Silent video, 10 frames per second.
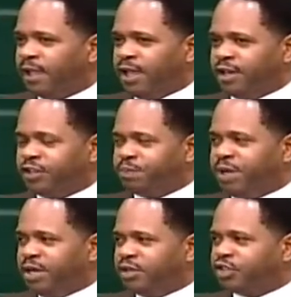It
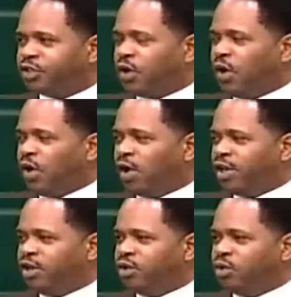is being
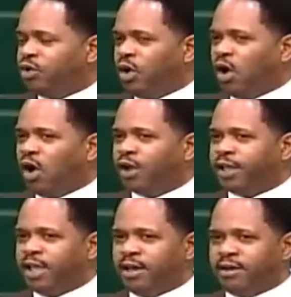scarred in New
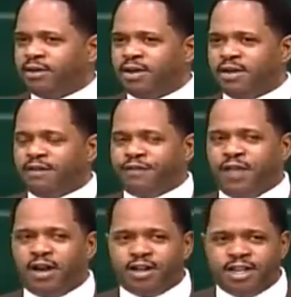York and
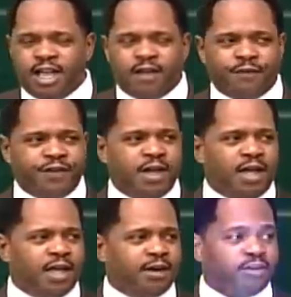
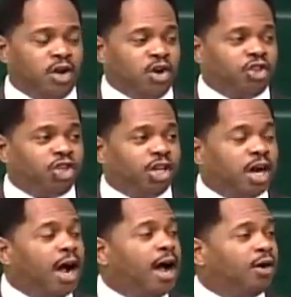Philadelphia and
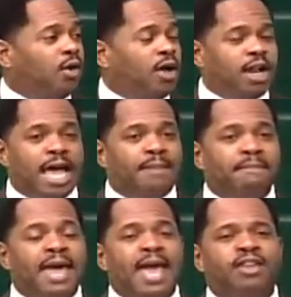Chicago, and
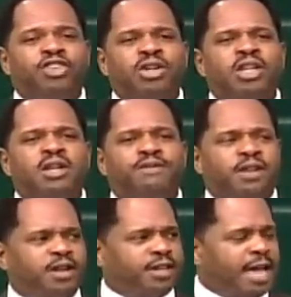I imagine
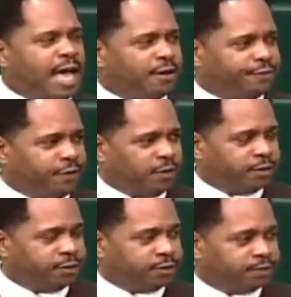even in California.